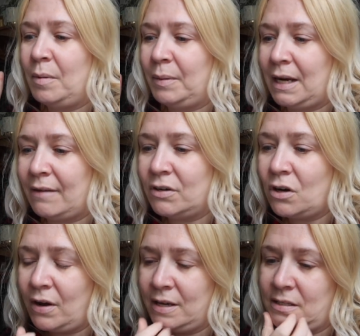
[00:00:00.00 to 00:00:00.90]
I'm gonna have a
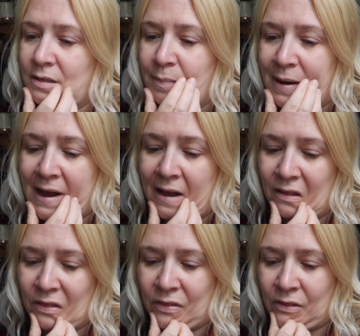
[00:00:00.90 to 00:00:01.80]
nice bath.
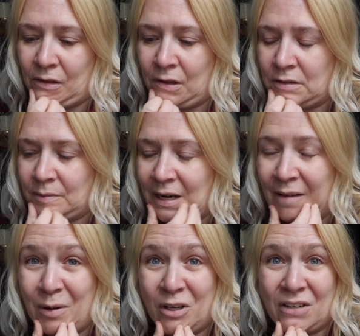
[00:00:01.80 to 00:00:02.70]
I'm gonna
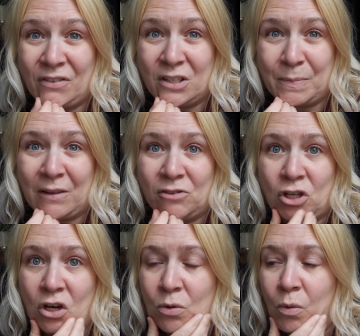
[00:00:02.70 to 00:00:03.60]
have my lunch, have a nice bath,
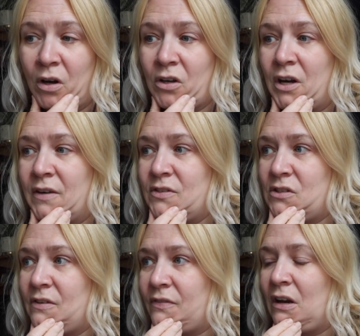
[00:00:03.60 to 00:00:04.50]
show you what kind of
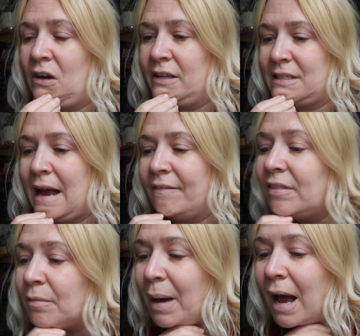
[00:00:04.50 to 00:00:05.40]
stuff I like to have
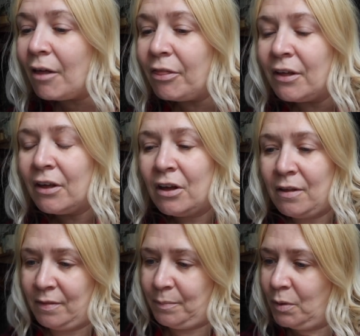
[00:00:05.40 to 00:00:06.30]
in the bath.
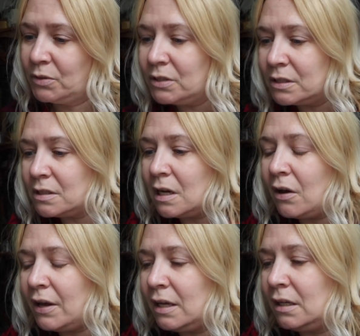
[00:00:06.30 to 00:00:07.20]
The products are
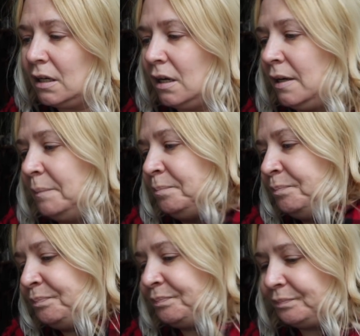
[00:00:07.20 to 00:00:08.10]
like,
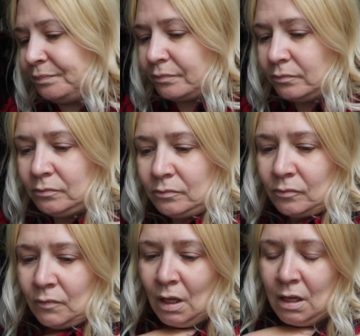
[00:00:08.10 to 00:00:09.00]

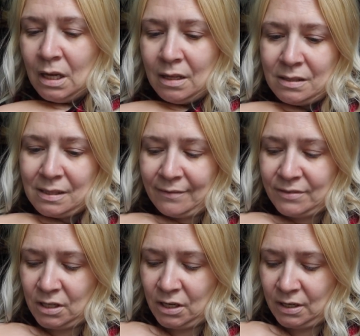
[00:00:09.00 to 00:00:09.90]
this
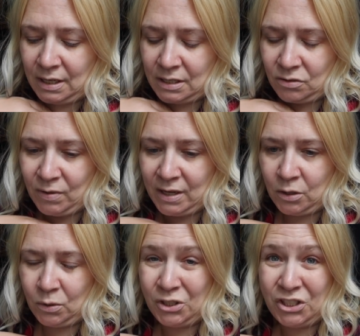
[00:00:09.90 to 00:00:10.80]
afternoon is a
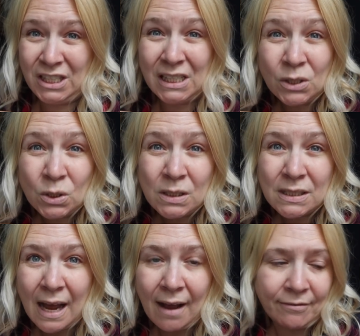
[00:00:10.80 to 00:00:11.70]
real
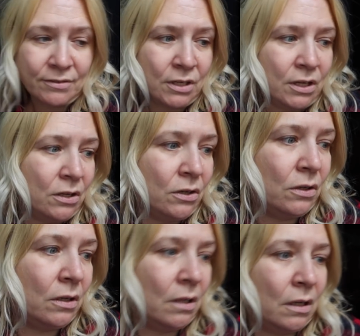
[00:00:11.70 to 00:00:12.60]
chilled
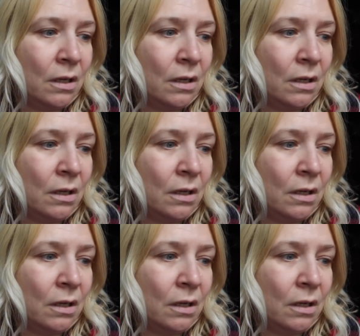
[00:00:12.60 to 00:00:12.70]
afternoon.